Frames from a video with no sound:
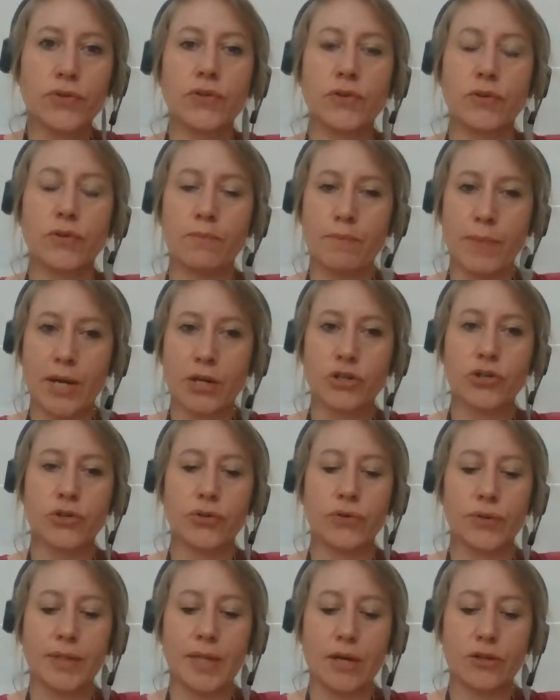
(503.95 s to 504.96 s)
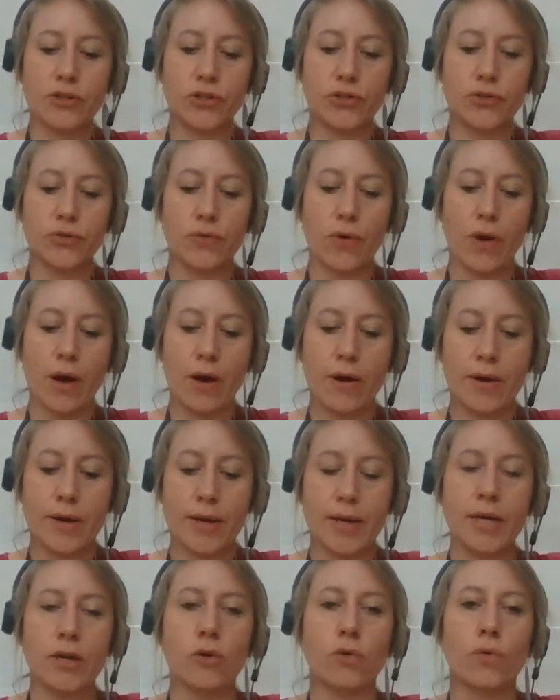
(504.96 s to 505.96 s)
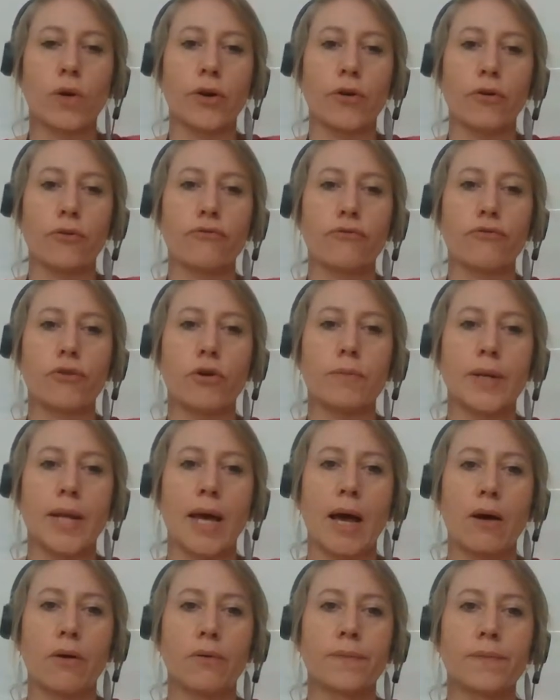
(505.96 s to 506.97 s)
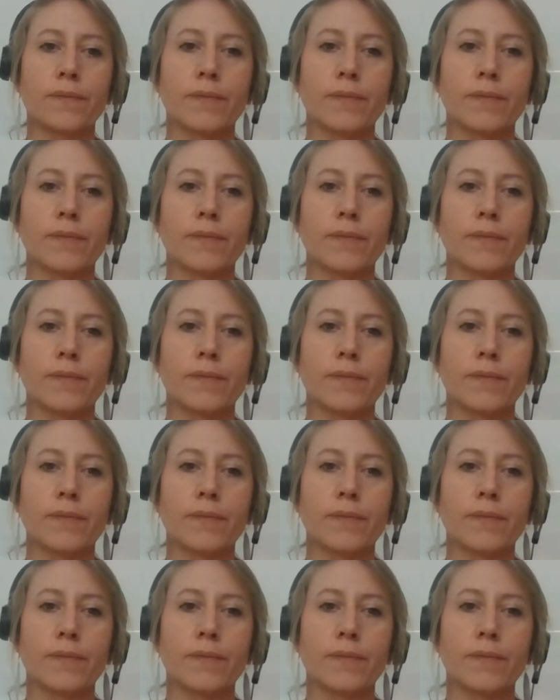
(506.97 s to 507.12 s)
so make sure that you inquire from now.